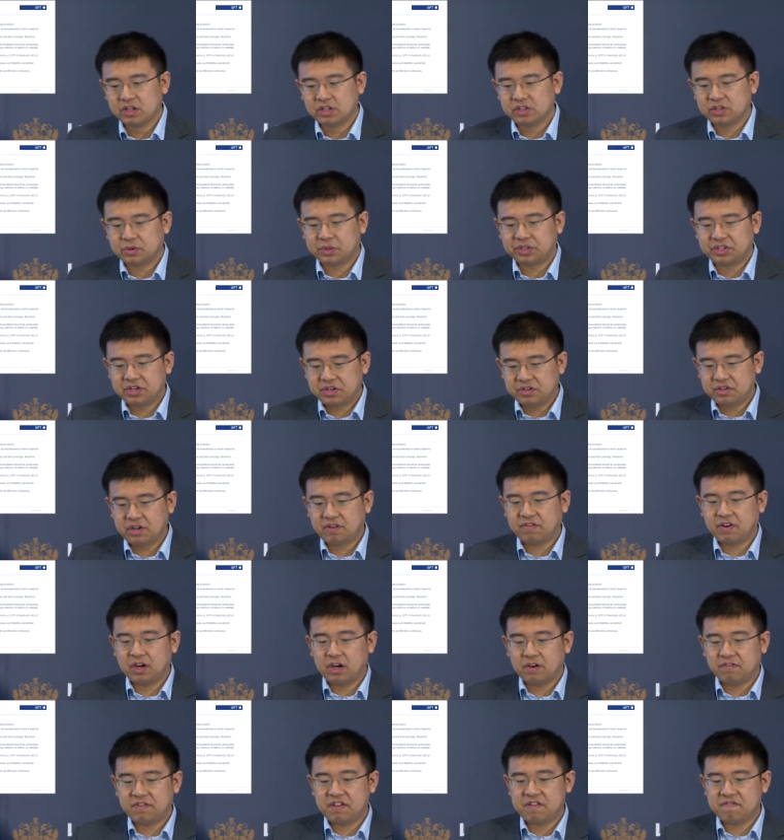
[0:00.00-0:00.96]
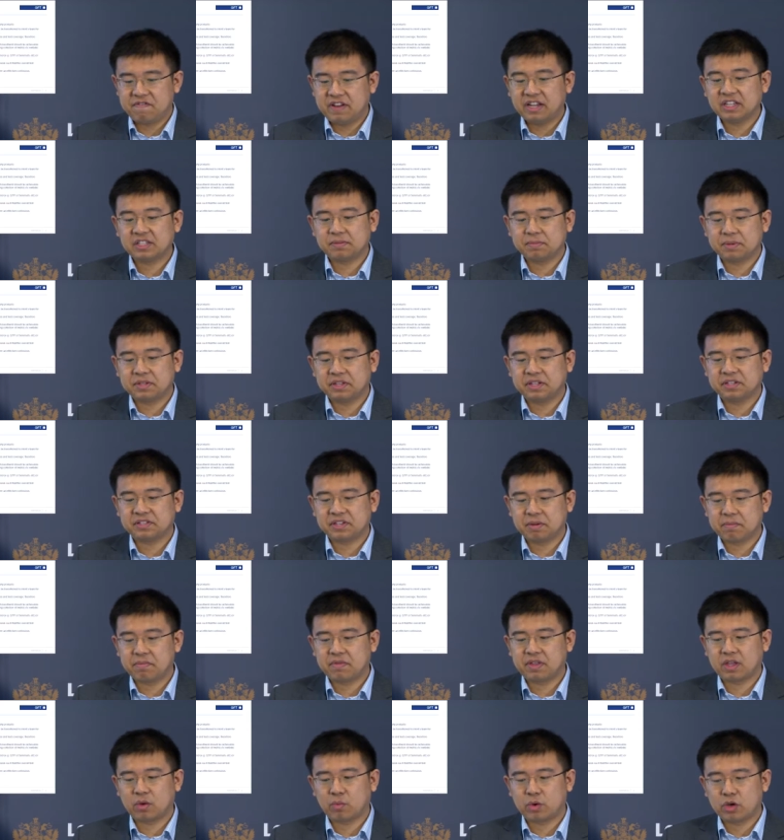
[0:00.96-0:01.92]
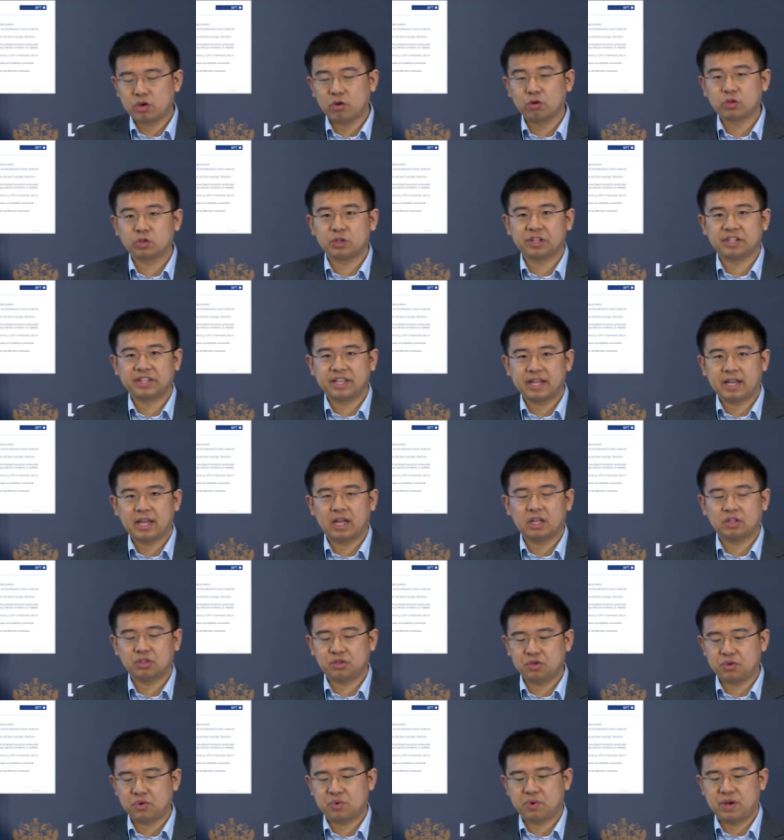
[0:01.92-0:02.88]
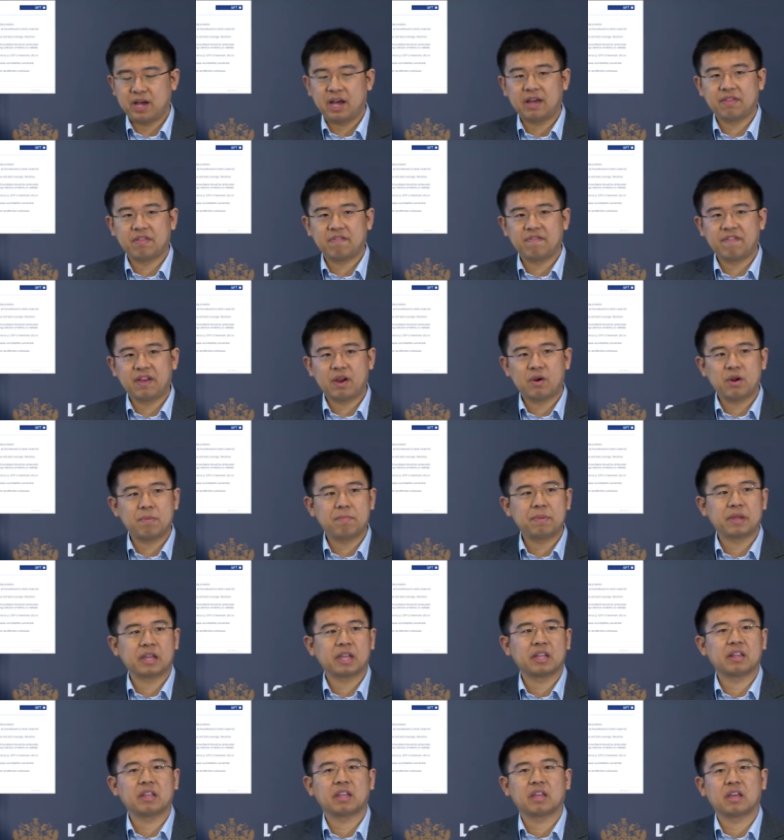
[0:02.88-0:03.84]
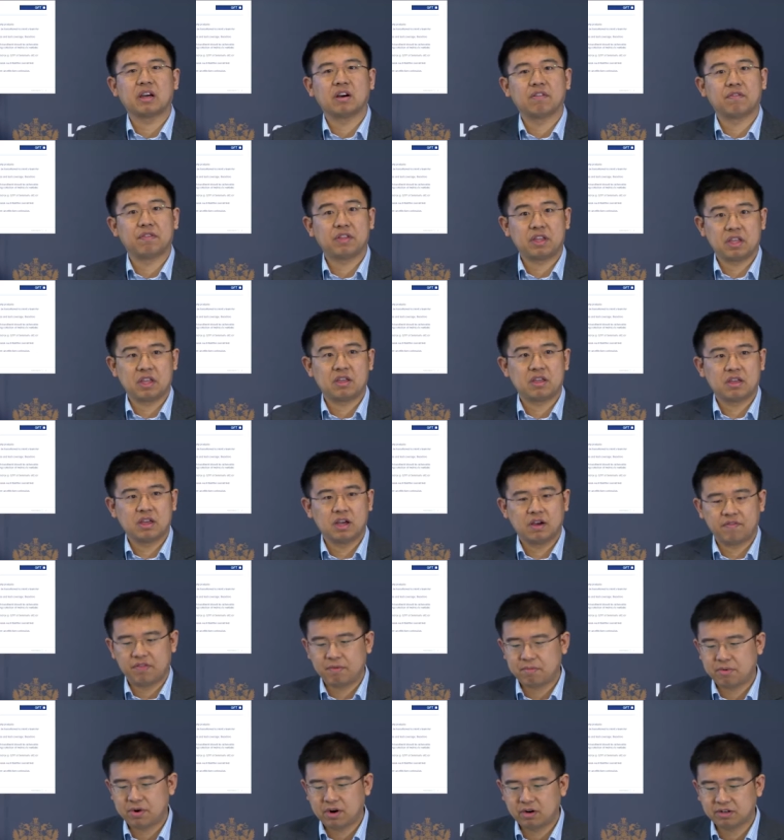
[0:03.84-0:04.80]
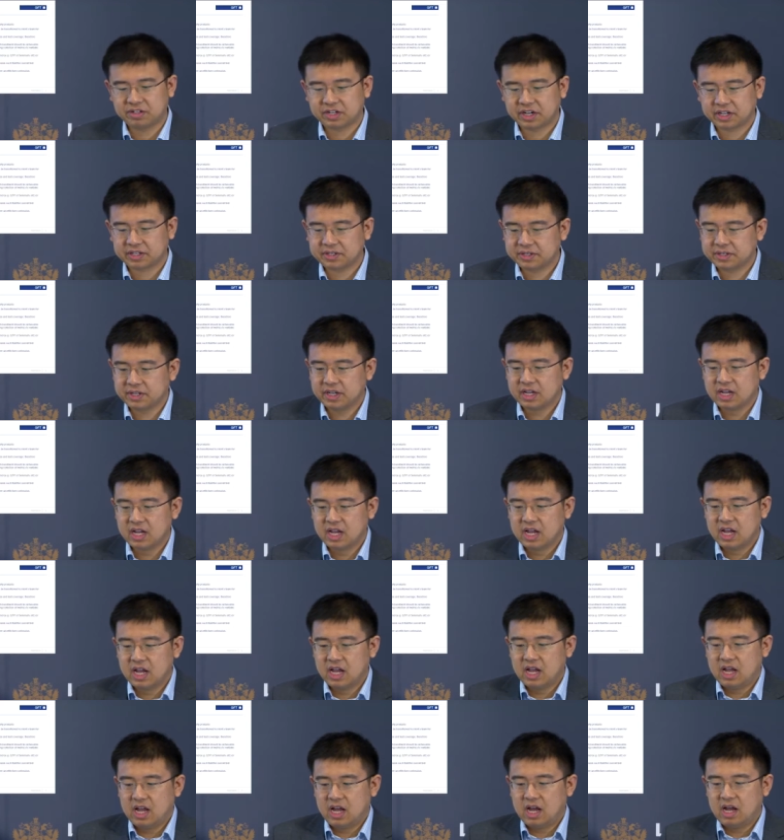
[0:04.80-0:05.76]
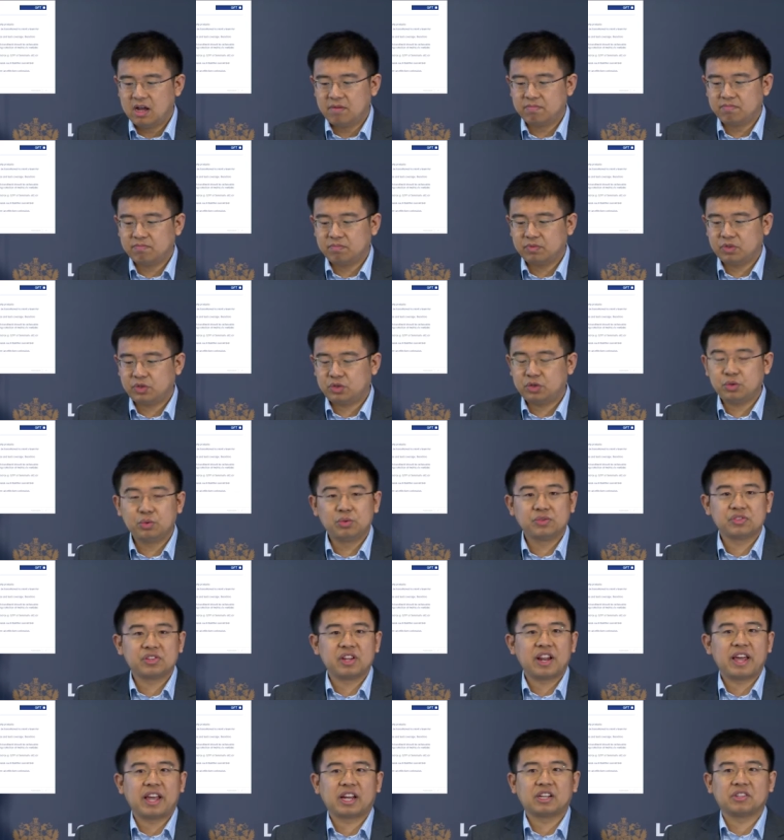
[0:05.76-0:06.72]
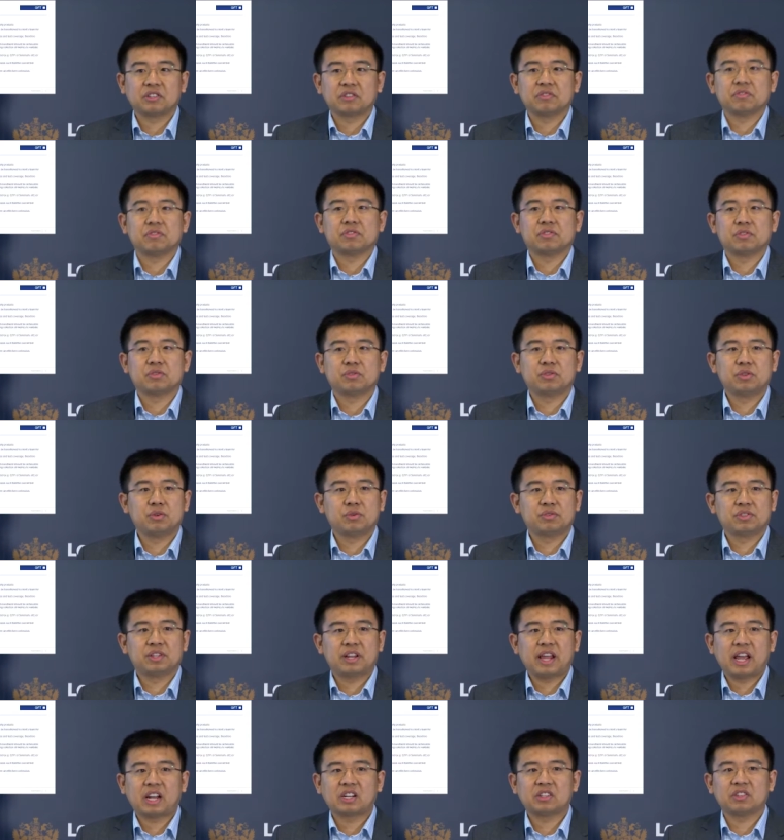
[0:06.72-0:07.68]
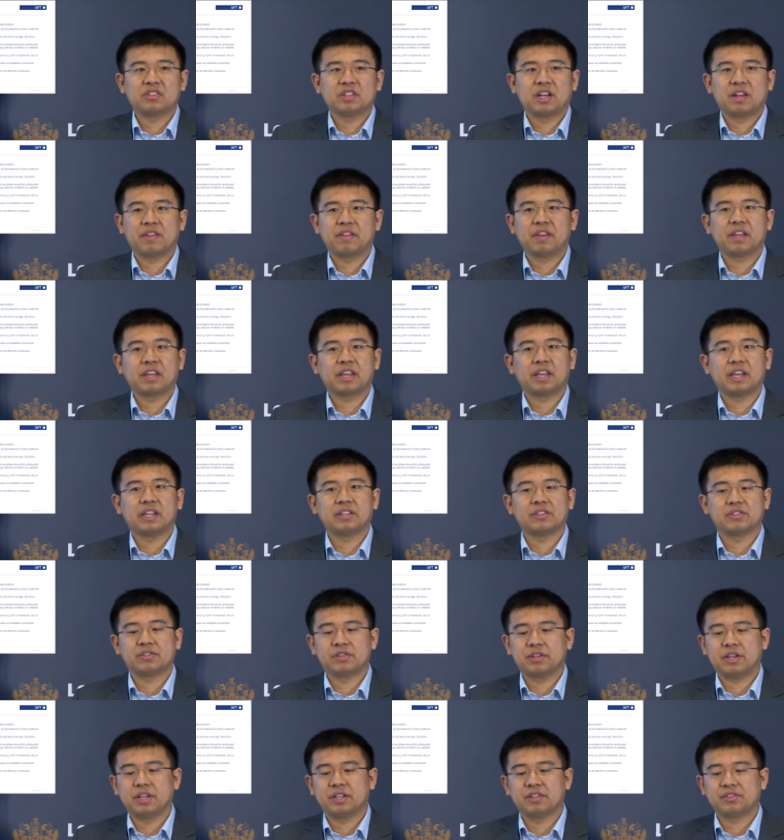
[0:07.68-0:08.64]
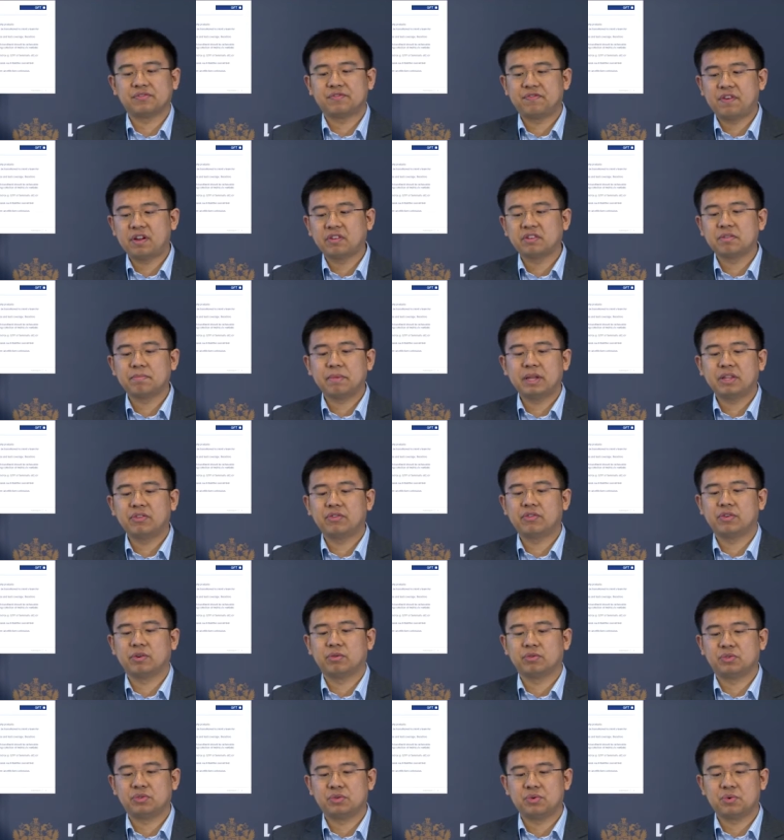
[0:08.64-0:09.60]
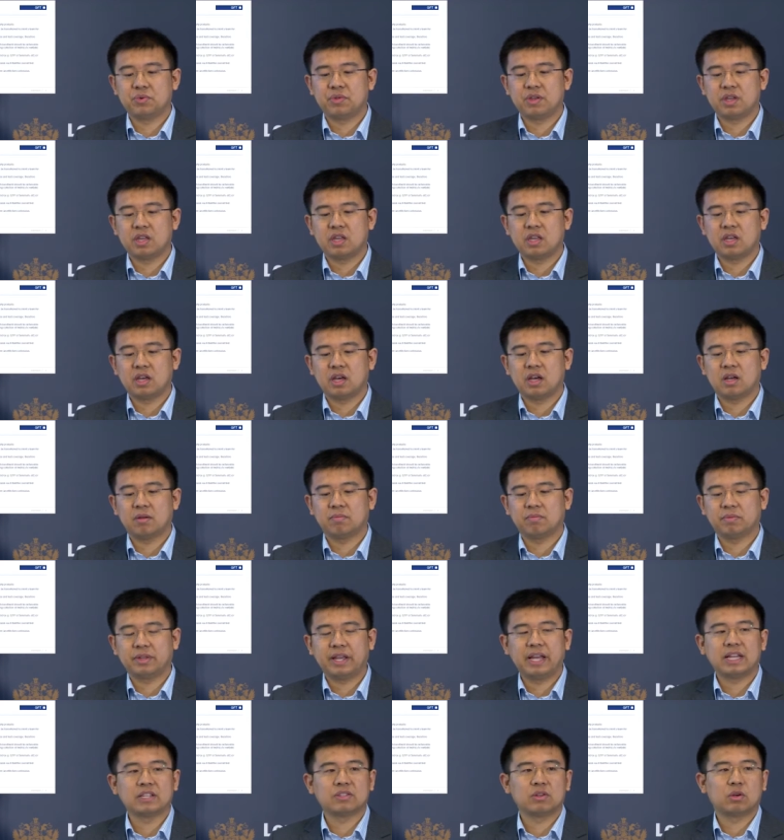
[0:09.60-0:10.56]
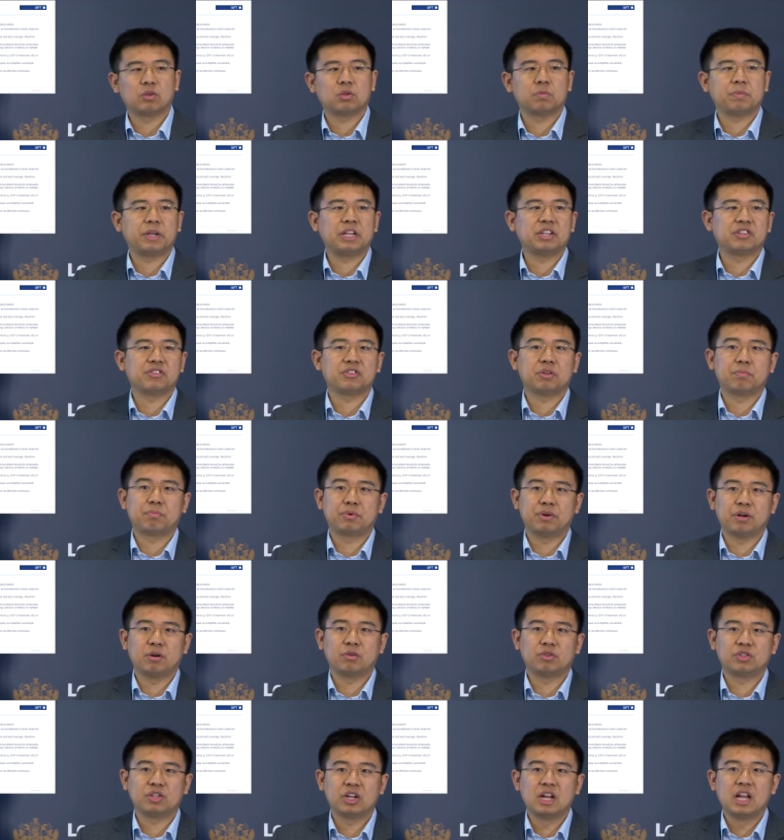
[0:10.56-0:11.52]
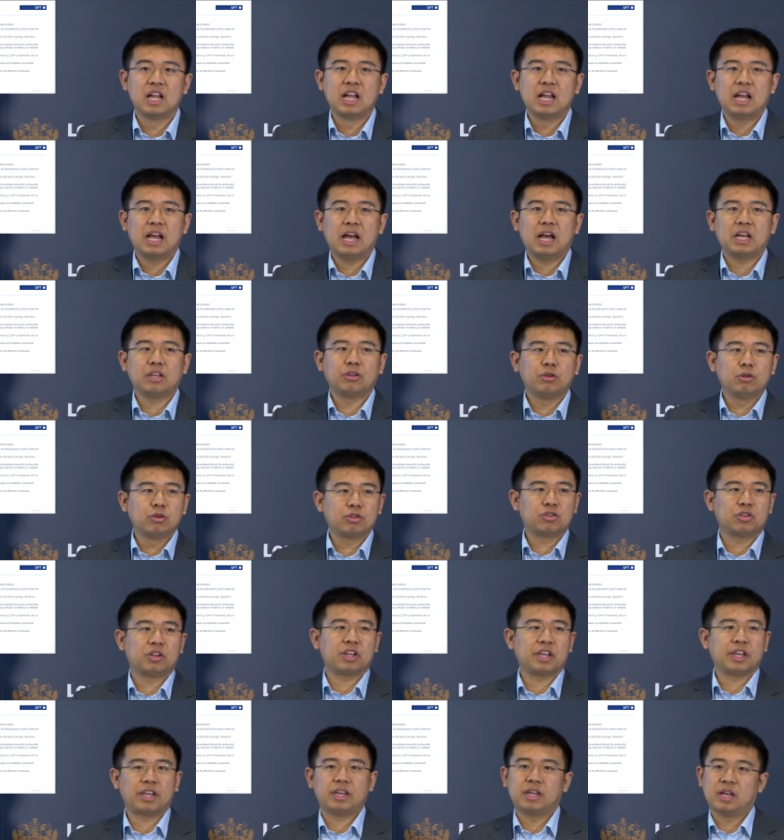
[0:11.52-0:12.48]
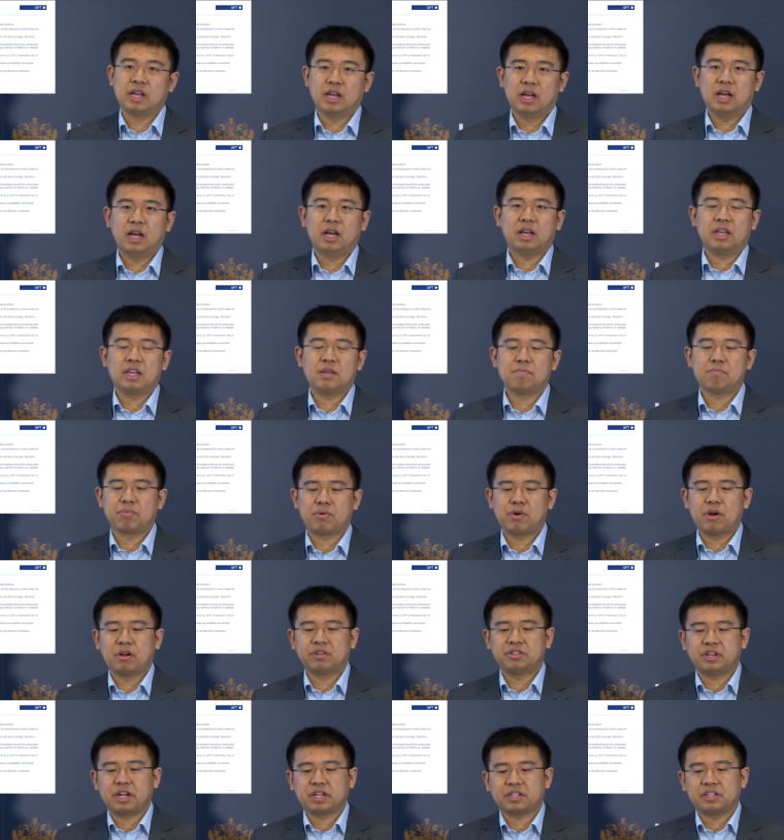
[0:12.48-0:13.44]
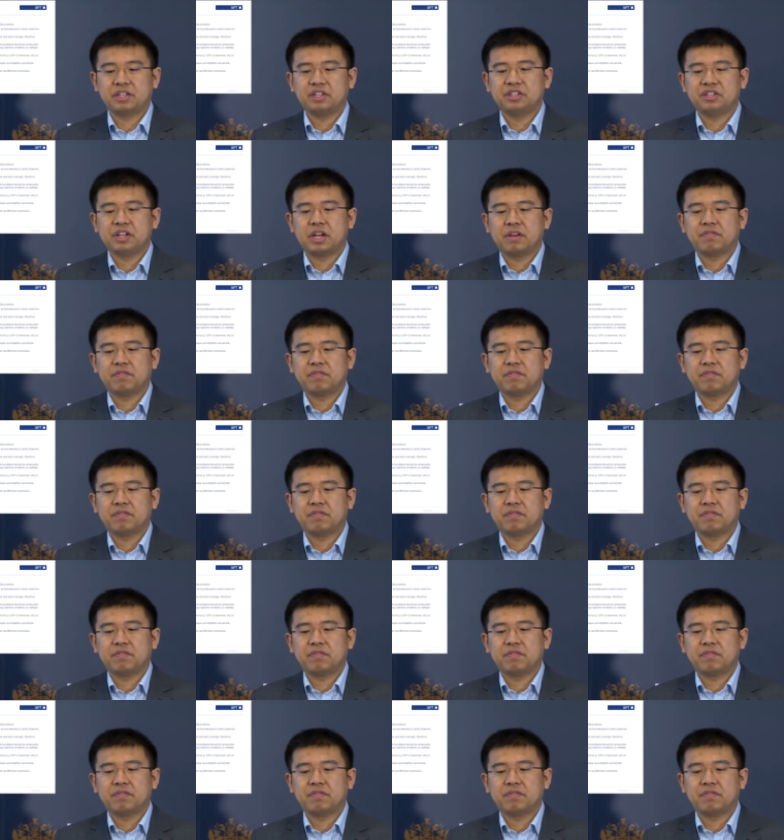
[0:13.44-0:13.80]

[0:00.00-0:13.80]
So return of, of investment is something we usually uh, do at the very beginning of the, of the project. Um, tool selection. So tool selection, I think, is, is fundamental to the um, test automation approach. And usually, uh, in projects in G